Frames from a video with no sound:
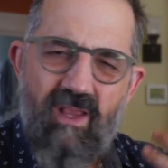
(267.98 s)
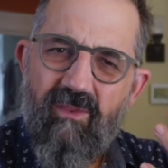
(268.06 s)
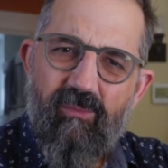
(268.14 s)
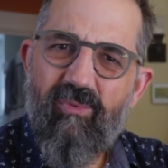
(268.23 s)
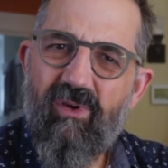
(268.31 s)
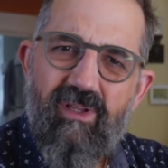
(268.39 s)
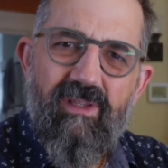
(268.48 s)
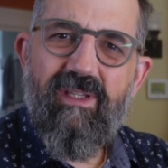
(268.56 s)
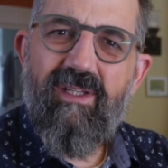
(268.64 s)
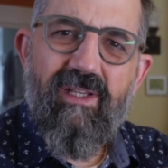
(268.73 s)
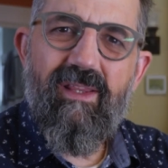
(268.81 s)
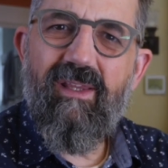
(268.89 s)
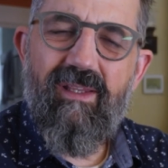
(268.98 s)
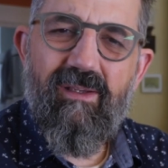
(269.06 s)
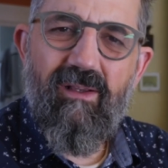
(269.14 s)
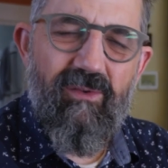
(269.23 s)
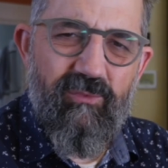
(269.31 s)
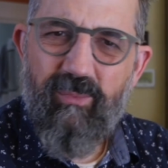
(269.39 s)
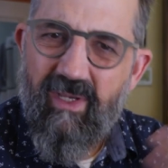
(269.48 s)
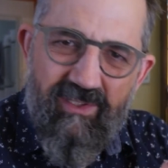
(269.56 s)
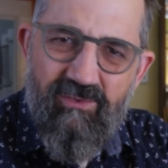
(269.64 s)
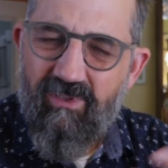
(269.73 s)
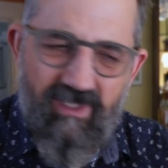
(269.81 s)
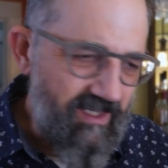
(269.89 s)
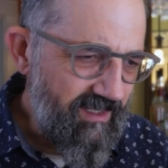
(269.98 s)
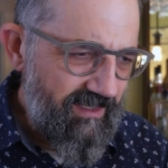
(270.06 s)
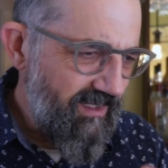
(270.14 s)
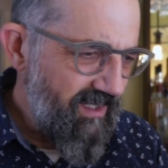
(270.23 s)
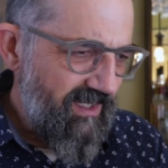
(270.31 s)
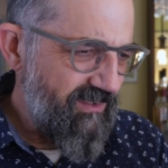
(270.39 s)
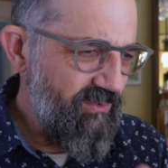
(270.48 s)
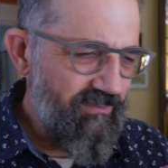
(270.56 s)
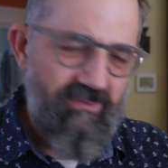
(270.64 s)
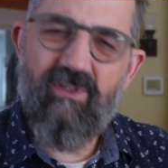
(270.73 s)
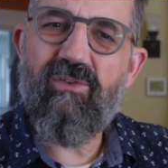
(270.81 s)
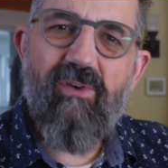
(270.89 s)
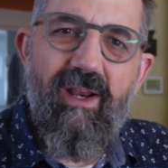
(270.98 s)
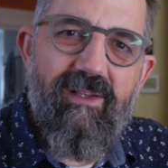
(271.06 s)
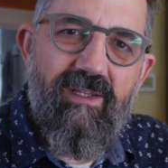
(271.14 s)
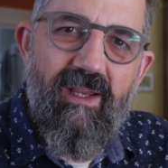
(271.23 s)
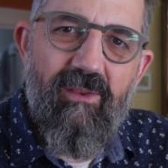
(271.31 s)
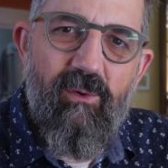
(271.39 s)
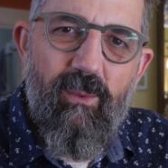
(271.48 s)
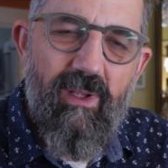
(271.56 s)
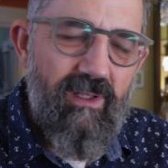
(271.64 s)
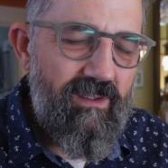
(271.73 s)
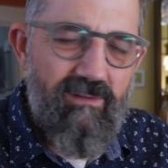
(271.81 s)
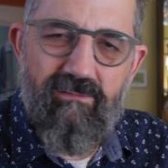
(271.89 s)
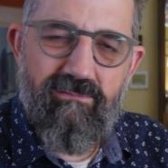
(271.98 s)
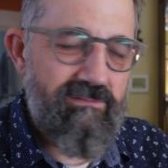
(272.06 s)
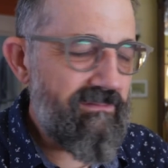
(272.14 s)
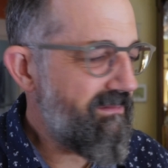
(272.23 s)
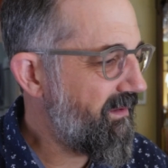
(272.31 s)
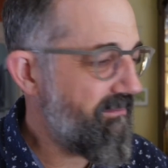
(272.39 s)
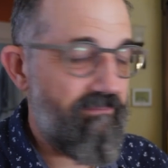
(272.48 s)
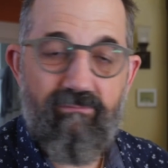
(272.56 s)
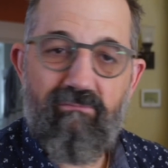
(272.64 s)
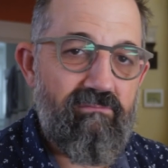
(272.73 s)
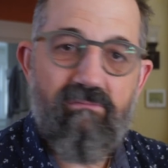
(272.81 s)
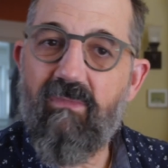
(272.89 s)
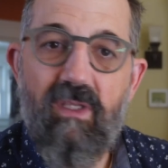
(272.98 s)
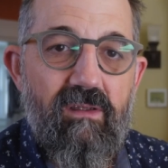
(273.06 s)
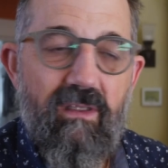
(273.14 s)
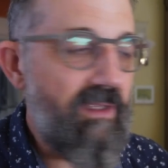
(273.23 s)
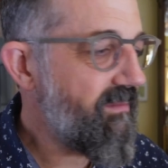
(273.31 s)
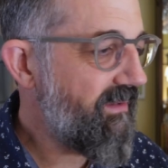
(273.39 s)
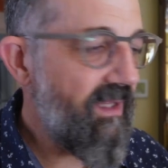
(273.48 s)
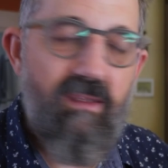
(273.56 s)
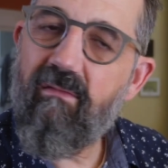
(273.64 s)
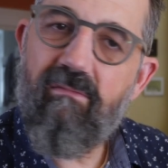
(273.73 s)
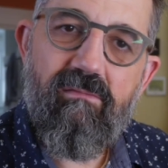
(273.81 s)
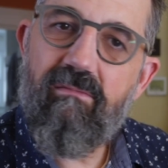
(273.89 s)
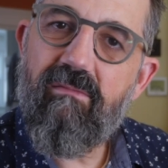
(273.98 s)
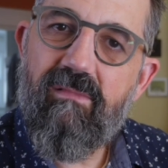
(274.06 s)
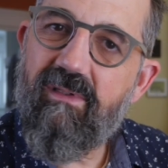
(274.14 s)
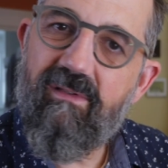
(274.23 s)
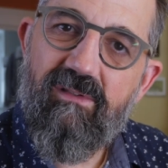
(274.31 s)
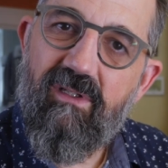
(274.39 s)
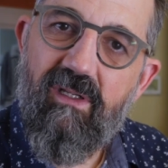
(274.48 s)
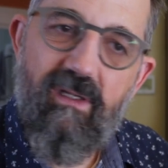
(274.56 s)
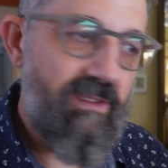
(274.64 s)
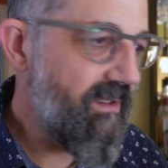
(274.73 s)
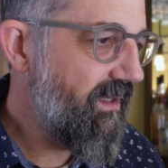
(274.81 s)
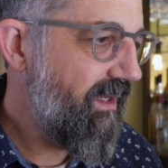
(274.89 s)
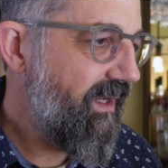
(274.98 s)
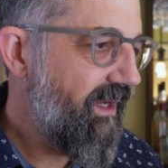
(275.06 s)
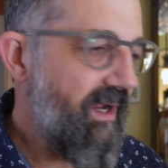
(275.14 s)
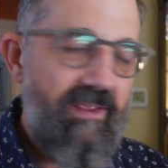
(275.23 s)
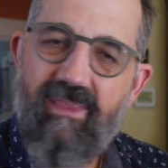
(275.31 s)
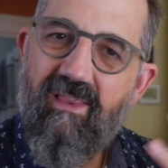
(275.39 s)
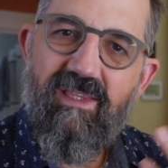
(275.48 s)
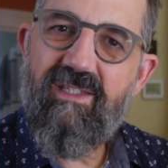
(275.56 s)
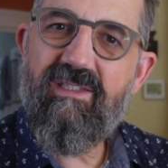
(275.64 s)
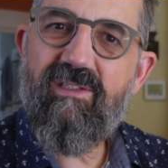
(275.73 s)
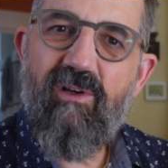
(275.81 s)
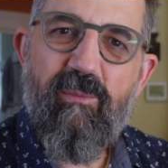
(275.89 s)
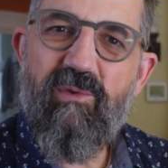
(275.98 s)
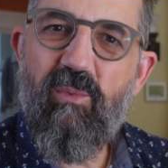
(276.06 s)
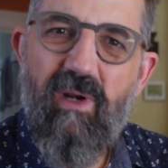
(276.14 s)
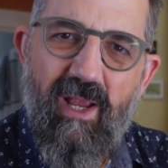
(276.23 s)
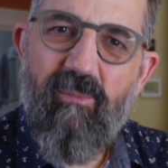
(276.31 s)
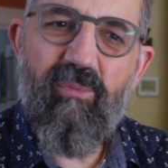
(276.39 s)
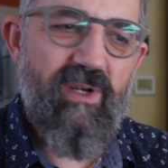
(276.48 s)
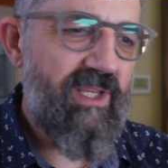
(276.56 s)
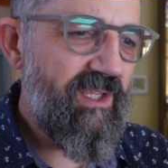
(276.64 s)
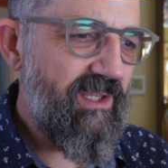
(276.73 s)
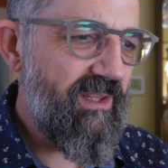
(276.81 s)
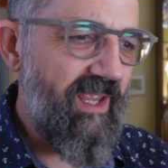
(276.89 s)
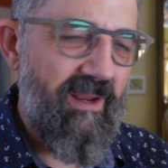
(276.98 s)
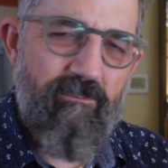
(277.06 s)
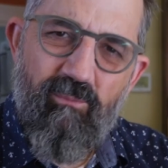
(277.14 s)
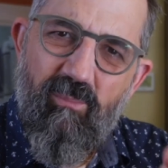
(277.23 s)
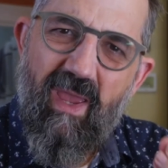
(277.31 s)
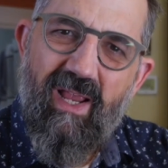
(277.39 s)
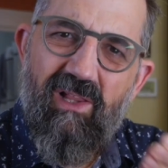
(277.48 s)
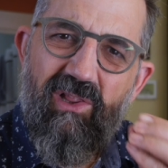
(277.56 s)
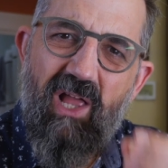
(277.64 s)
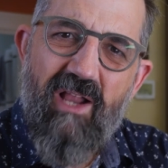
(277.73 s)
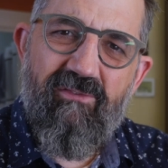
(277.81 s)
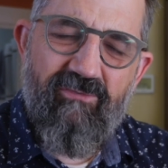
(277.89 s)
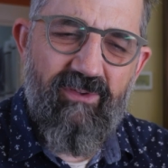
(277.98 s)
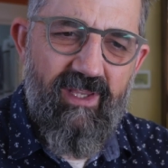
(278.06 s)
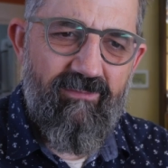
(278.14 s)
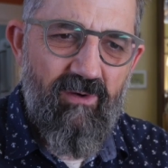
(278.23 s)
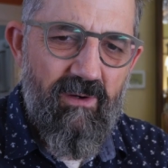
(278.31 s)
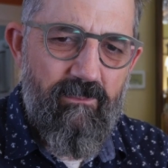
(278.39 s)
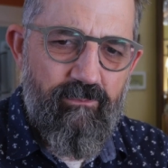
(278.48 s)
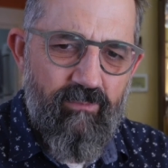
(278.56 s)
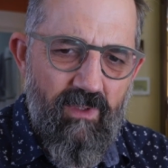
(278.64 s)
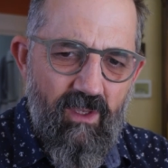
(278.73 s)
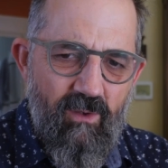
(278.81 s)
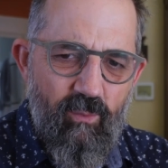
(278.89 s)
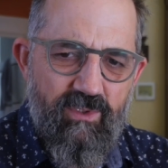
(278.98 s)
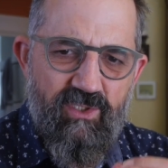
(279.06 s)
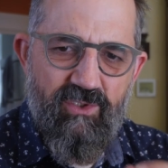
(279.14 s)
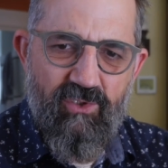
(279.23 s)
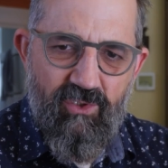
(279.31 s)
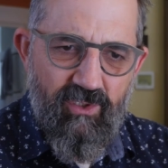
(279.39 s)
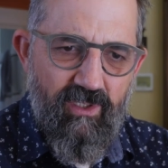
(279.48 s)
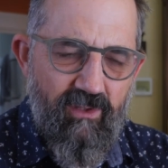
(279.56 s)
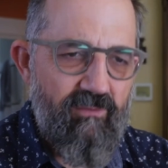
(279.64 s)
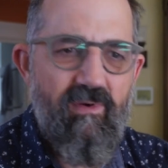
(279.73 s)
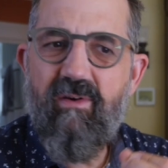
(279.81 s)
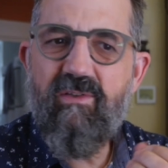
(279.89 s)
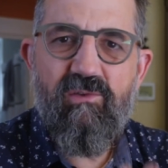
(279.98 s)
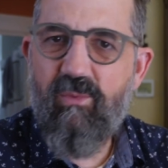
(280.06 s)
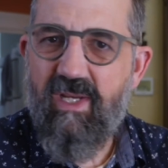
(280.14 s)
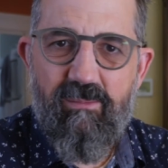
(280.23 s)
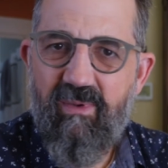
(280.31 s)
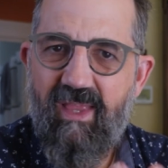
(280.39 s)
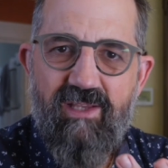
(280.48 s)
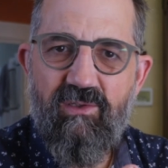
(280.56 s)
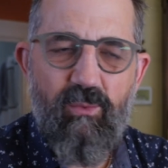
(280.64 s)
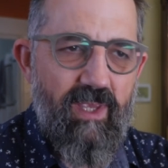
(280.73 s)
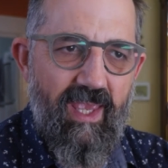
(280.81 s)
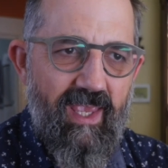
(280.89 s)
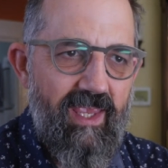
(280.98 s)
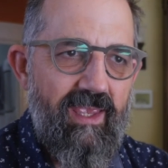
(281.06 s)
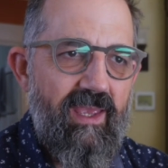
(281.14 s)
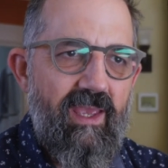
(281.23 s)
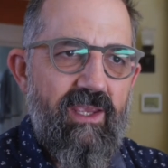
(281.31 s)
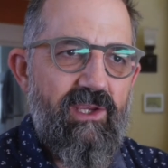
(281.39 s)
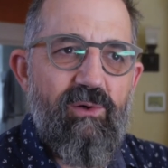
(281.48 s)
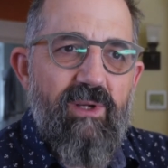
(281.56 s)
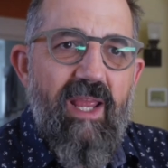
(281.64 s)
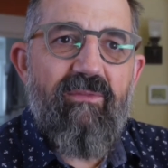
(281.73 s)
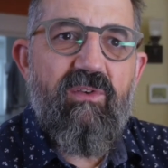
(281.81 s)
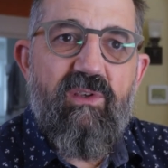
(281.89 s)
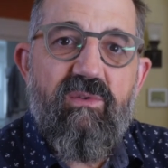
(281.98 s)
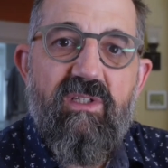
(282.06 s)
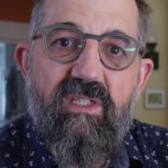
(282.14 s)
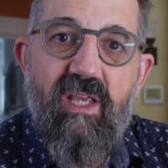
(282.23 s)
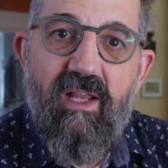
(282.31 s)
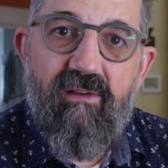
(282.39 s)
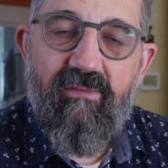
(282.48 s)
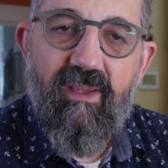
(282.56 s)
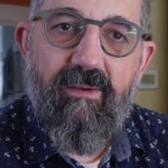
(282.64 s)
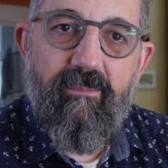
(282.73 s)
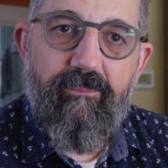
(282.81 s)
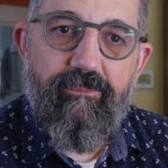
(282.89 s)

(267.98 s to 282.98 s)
The praline and the allspice really sort of interact together well. Yeah, I'd say this is good. I think these syrups work out pretty good. They pack a lot of flavor, which is good. They're very sweet, but that's okay. You don't have to use a ton of it